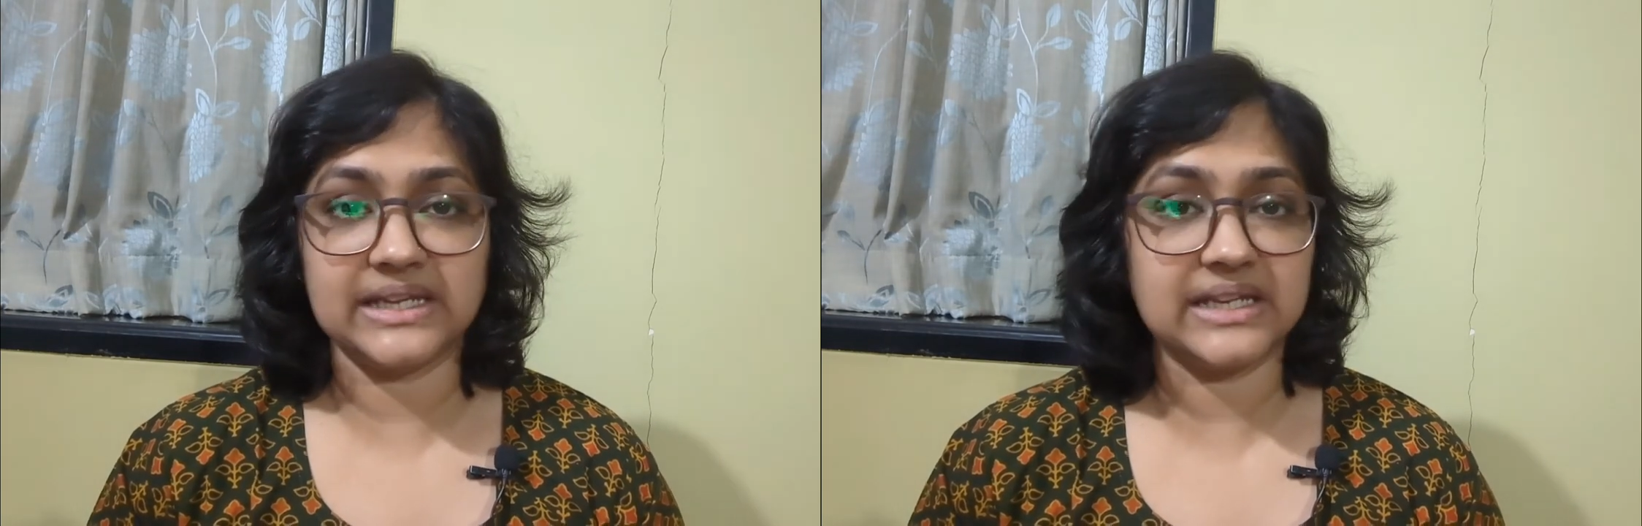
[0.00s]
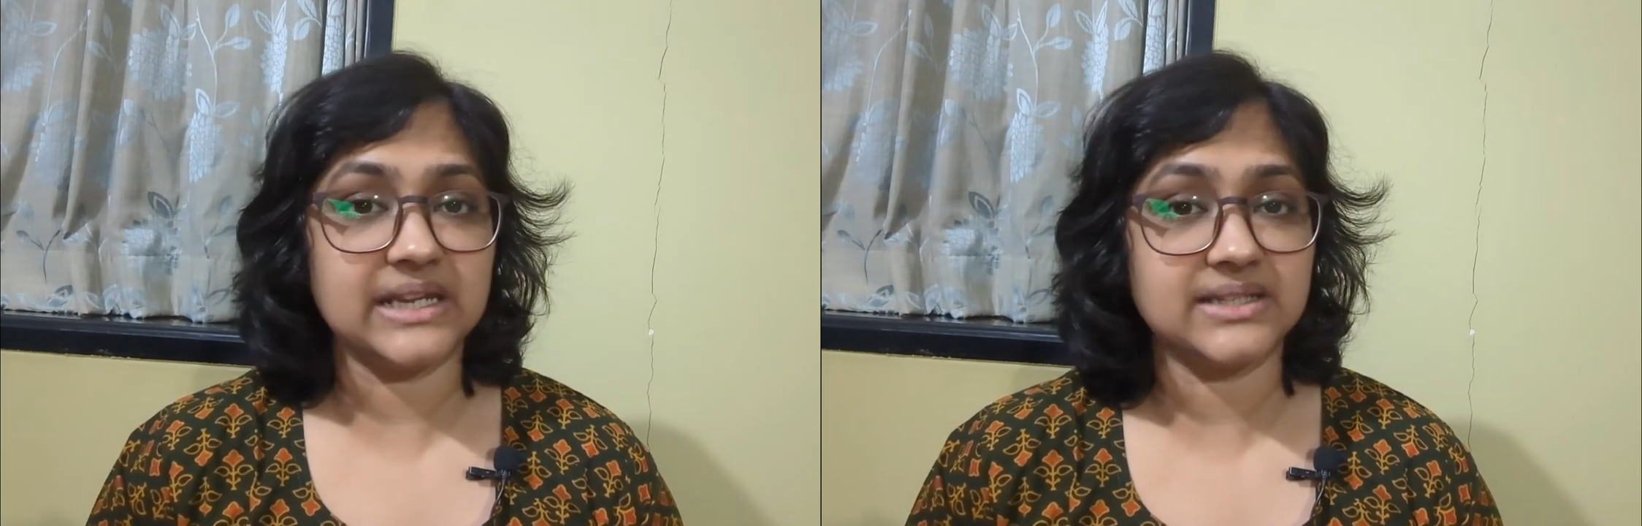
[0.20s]

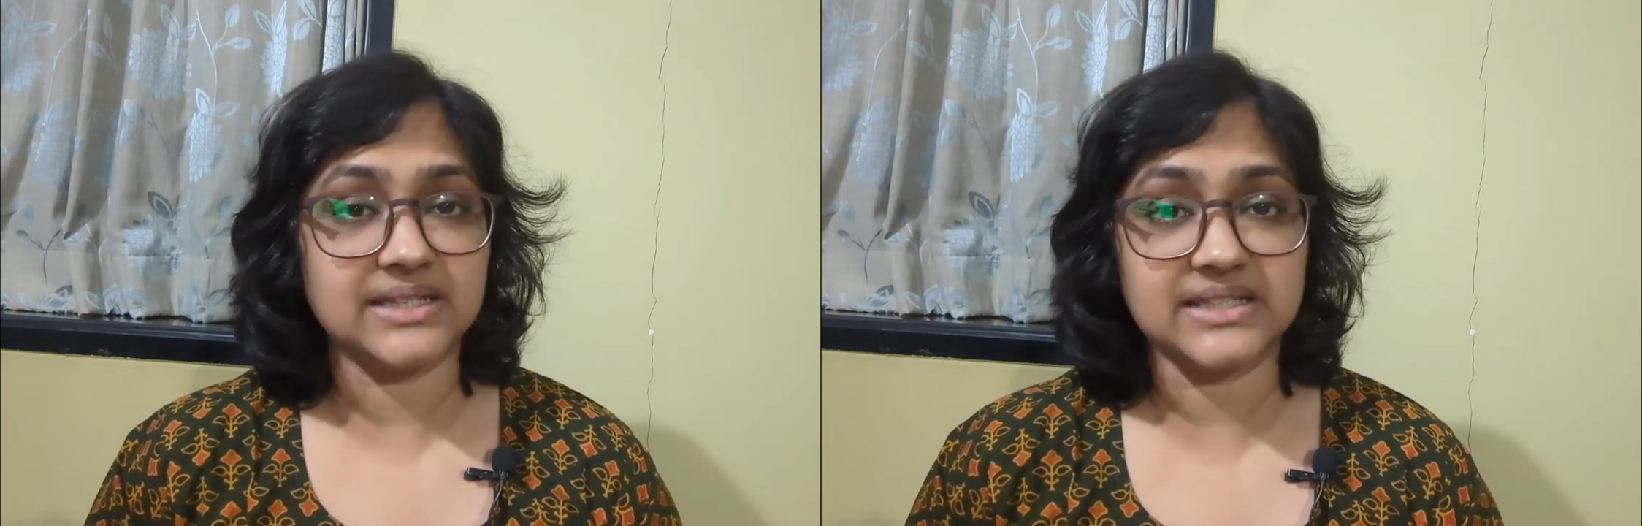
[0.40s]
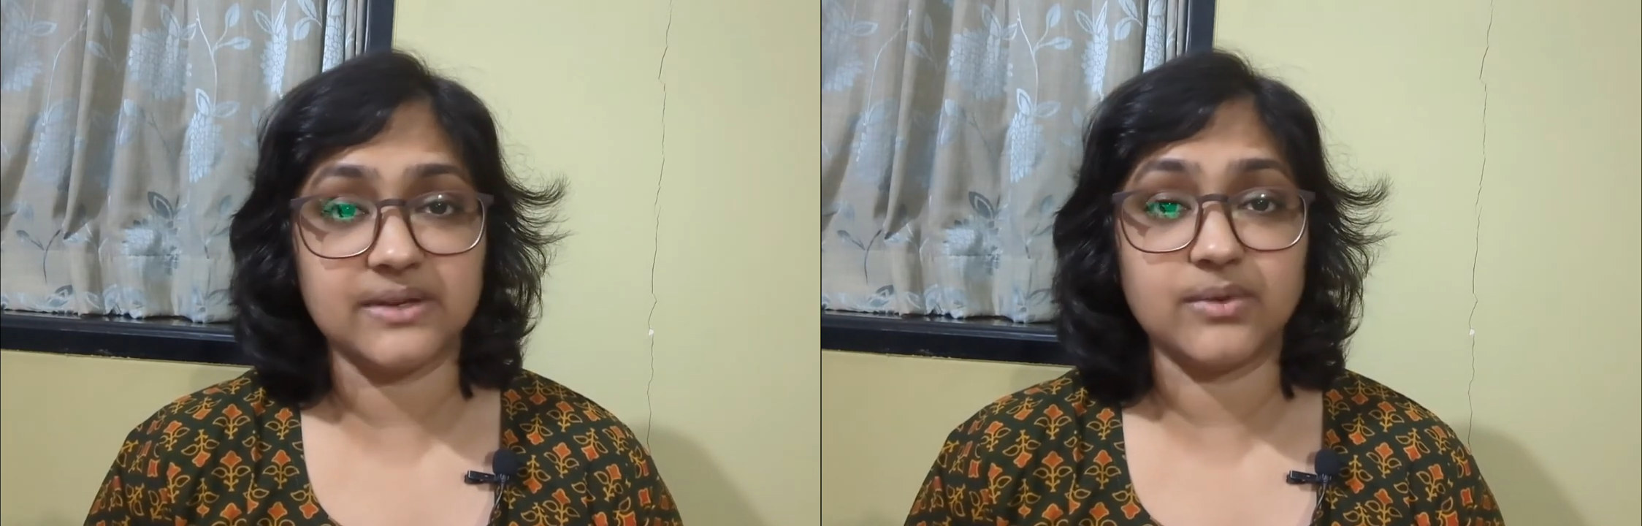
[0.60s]
eating
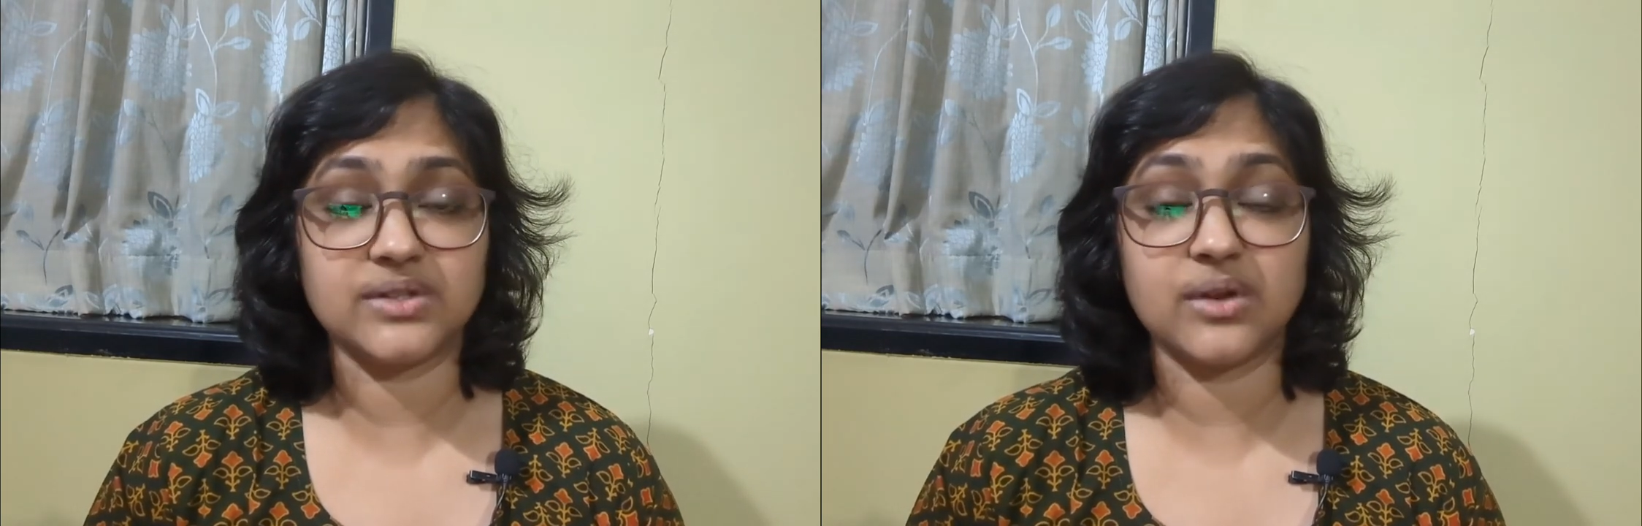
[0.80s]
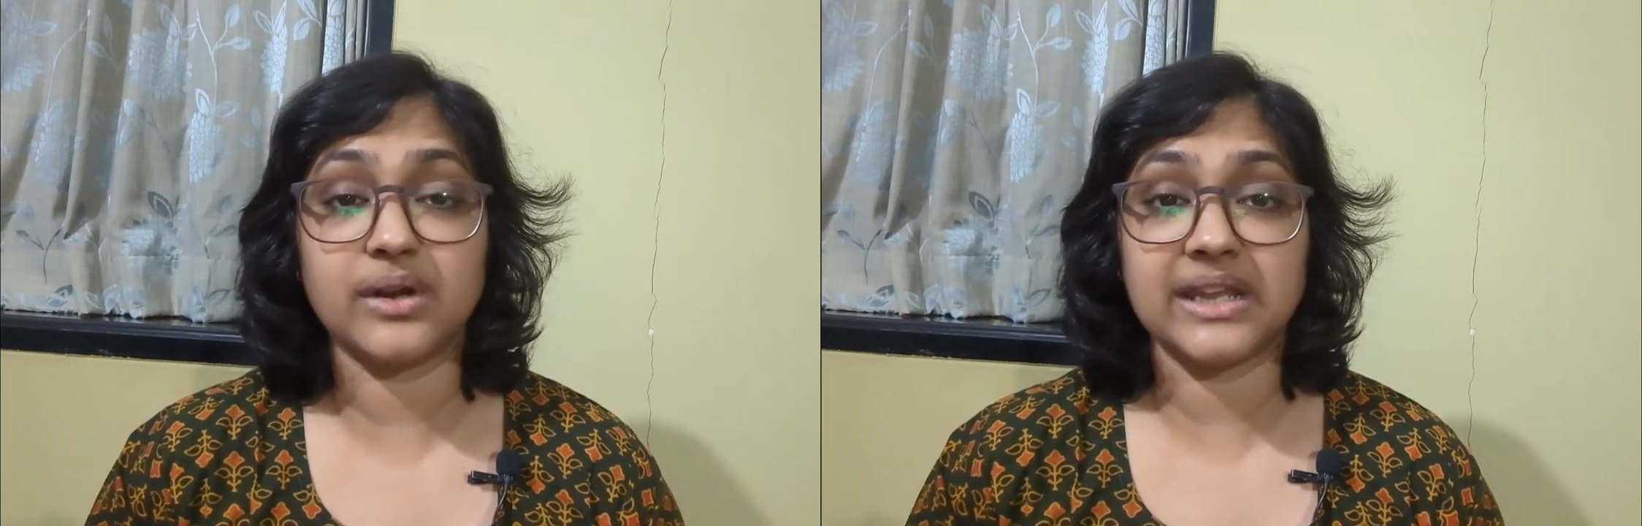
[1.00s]
since he
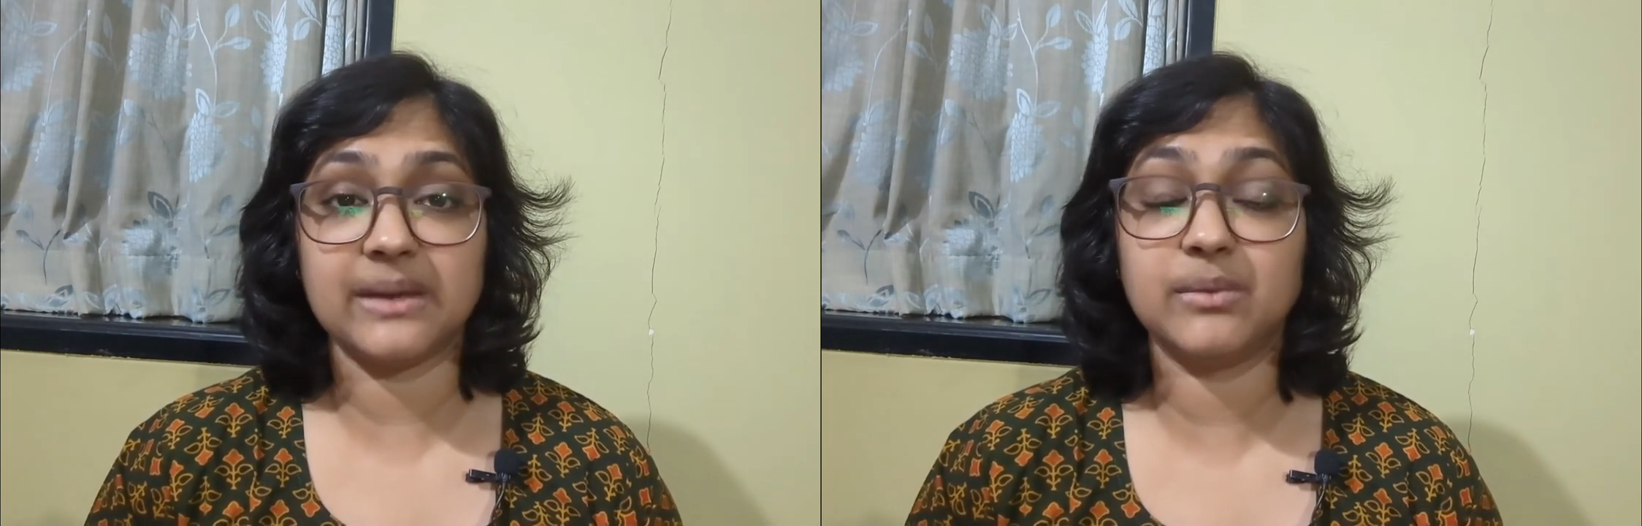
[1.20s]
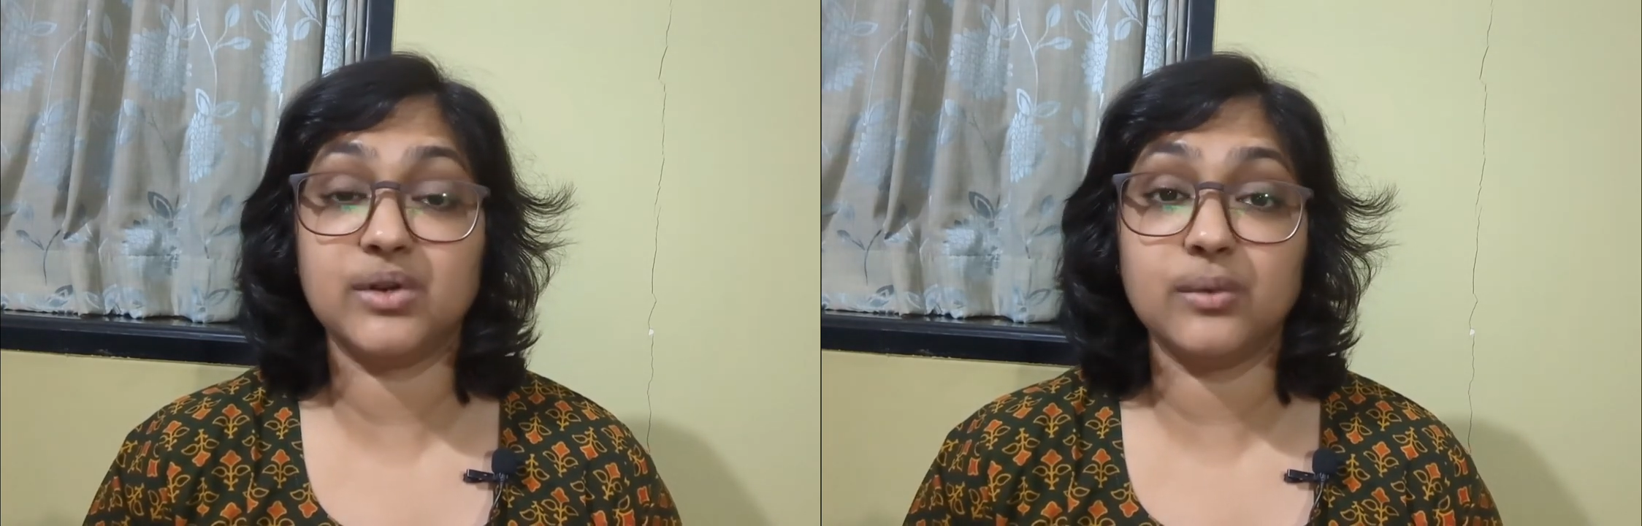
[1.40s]
was not able